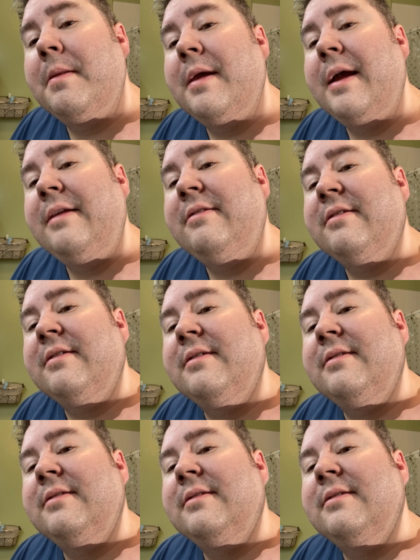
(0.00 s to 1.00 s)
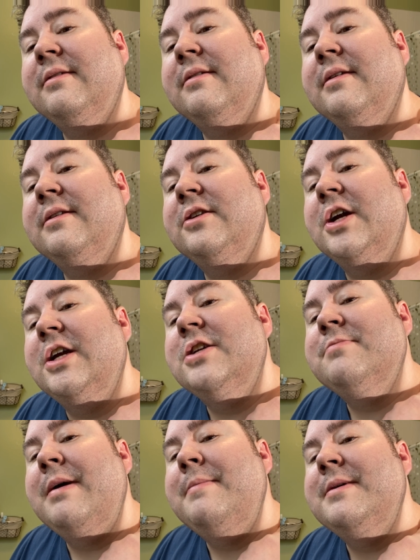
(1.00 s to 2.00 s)
It's
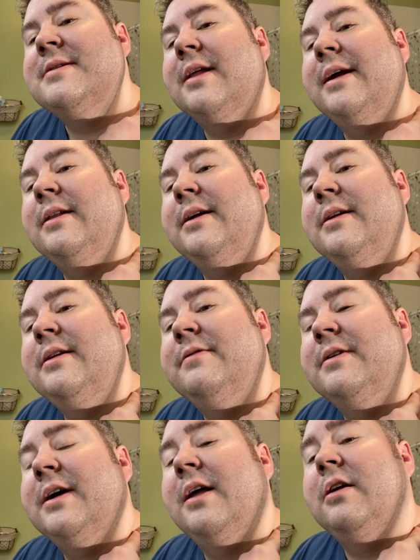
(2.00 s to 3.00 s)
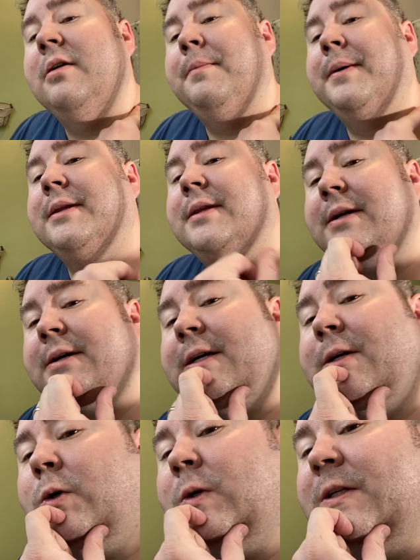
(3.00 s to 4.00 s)
changed maybe slightly a different color, but
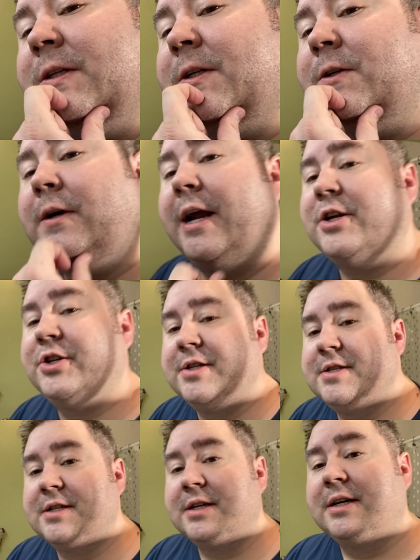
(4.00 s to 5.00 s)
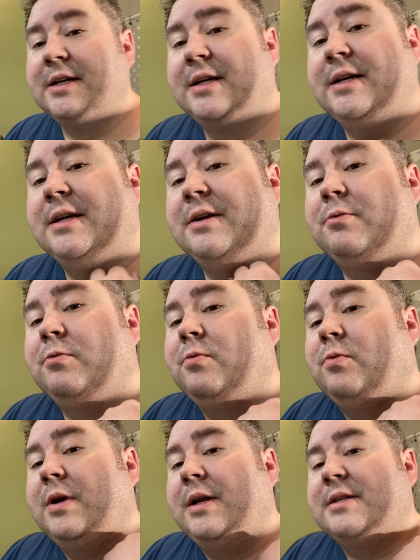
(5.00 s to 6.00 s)
according to the directions,
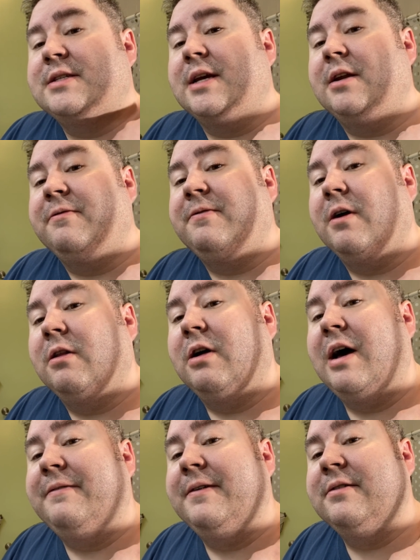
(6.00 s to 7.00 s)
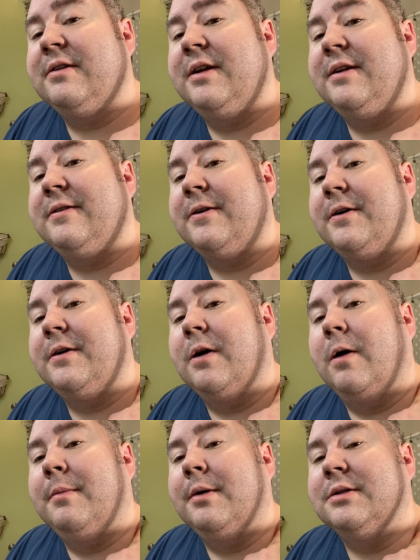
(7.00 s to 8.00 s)
when it's gonna fall off, it's gonna turn
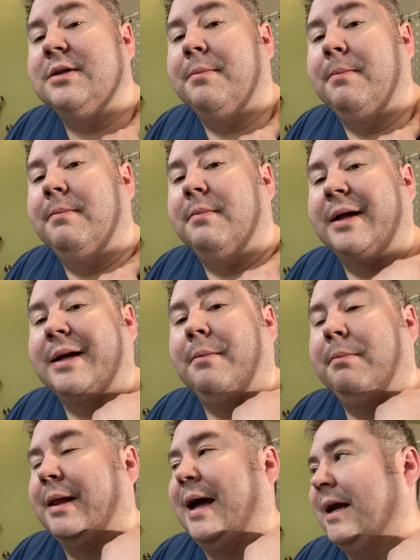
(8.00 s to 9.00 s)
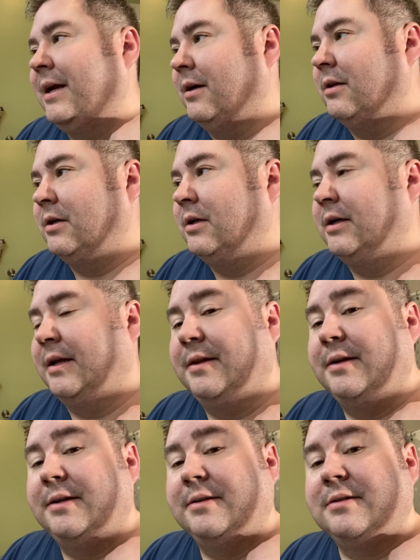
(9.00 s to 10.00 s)
almost like a black color, and
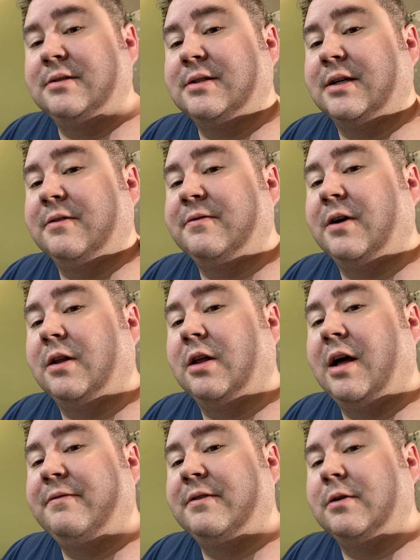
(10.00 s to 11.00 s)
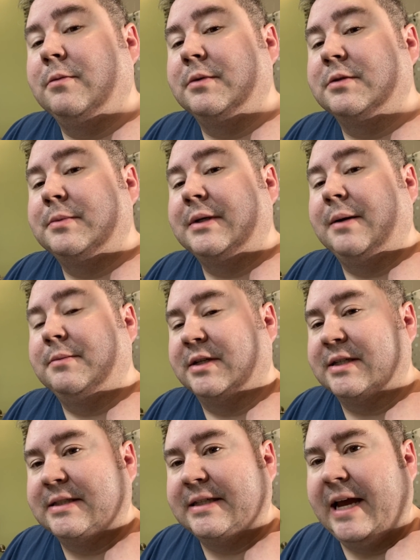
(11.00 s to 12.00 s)
then it's just gonna fall off. It almost becomes like
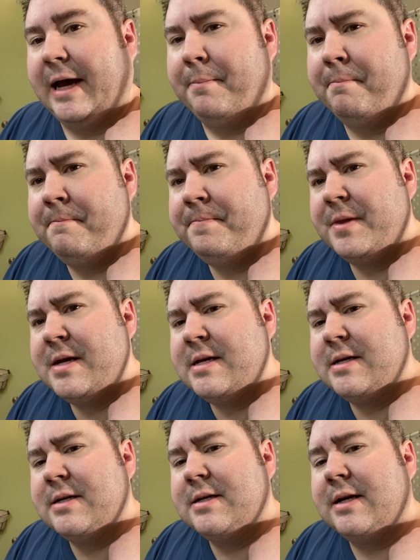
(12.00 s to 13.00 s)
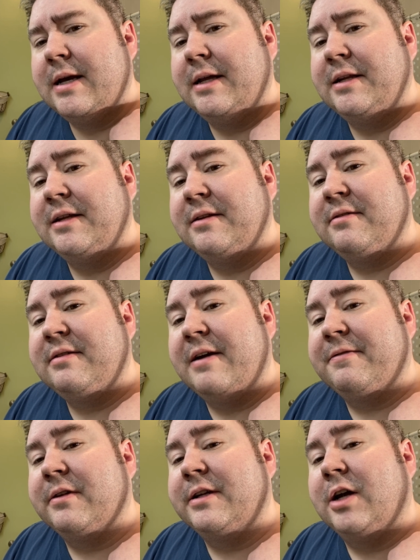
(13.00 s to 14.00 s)
a scab, and it's
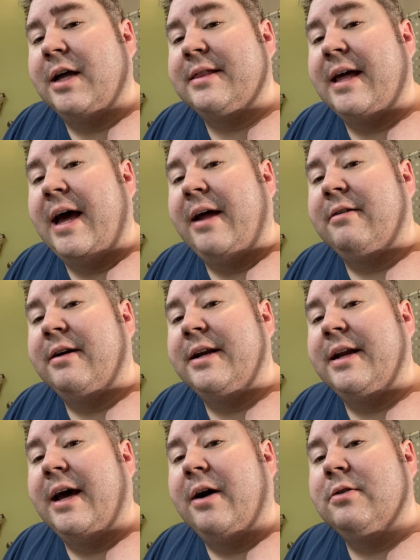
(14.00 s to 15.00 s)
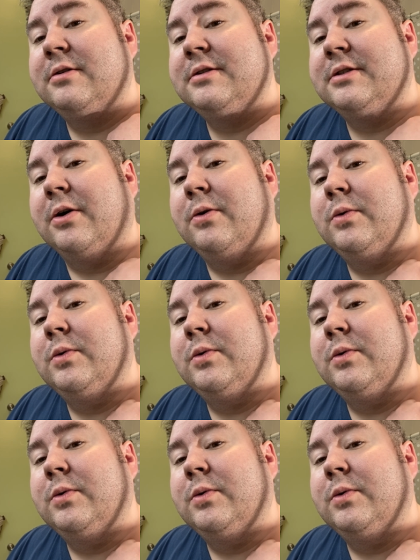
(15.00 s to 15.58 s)
definitely not that right now. So,